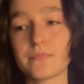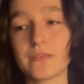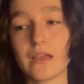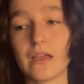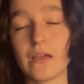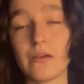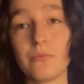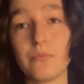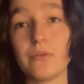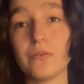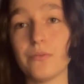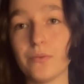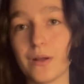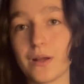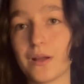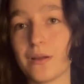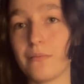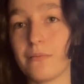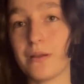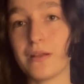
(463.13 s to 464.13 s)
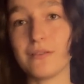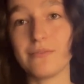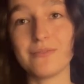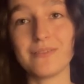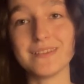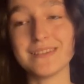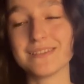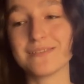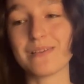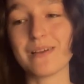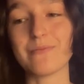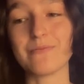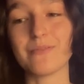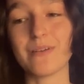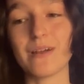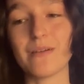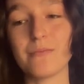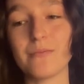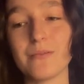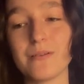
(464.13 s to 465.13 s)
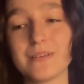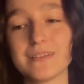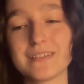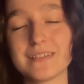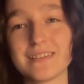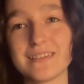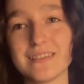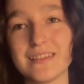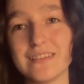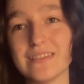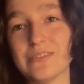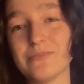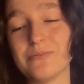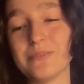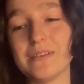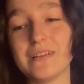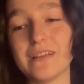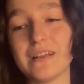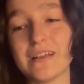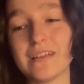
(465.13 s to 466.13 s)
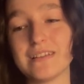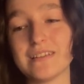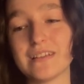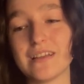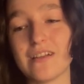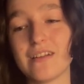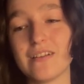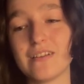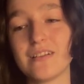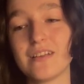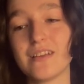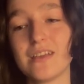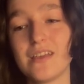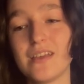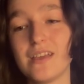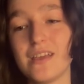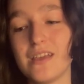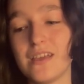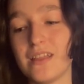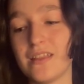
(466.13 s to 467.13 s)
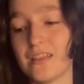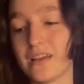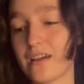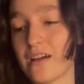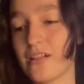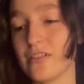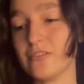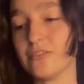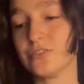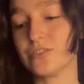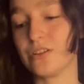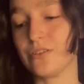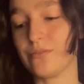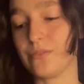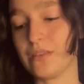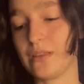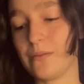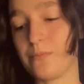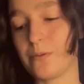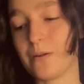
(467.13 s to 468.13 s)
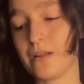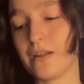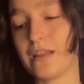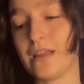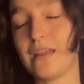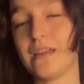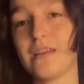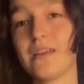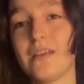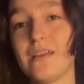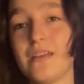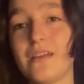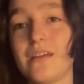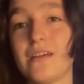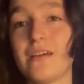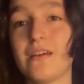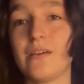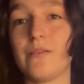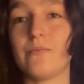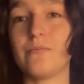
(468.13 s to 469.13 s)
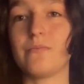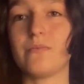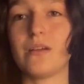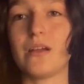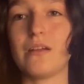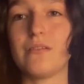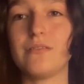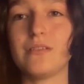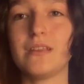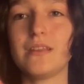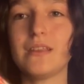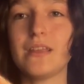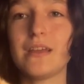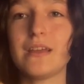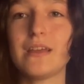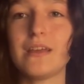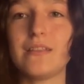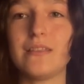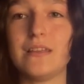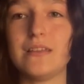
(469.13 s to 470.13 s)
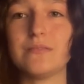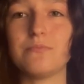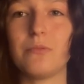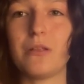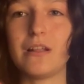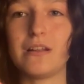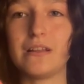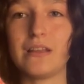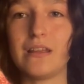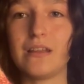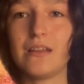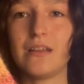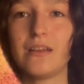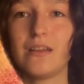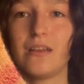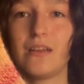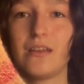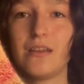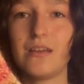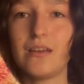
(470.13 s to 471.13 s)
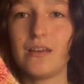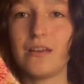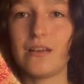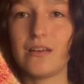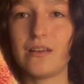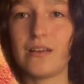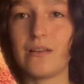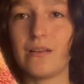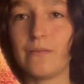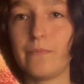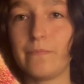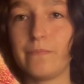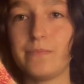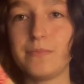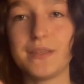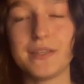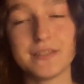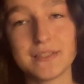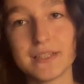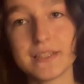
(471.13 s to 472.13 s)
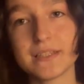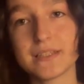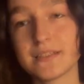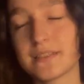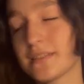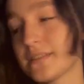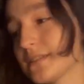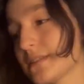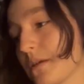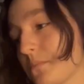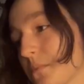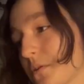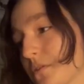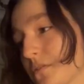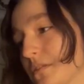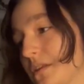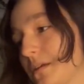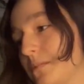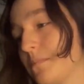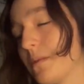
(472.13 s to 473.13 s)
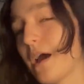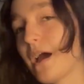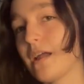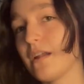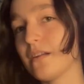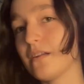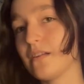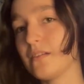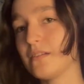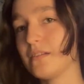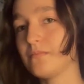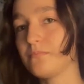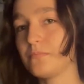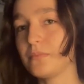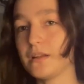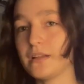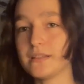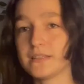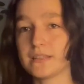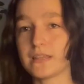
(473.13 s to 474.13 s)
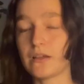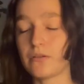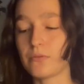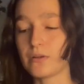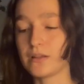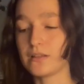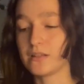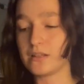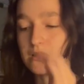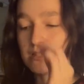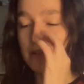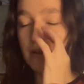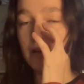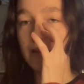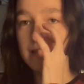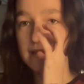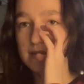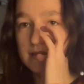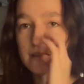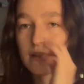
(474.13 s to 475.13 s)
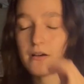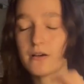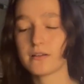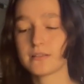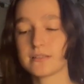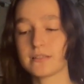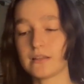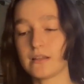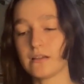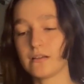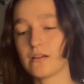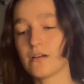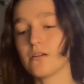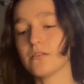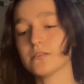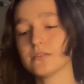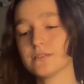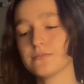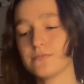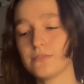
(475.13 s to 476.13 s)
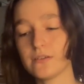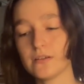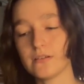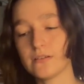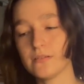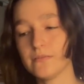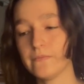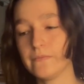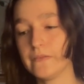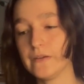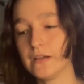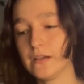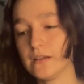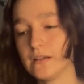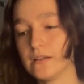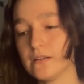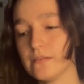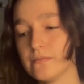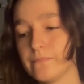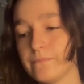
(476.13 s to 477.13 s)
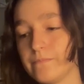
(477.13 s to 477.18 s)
I would recommend windswept fibers. That's really nice yarn, and the colors are really pretty. I really like how these blended. It's a Summerlee pattern, but it's like one of the chunky socks, and it calls for I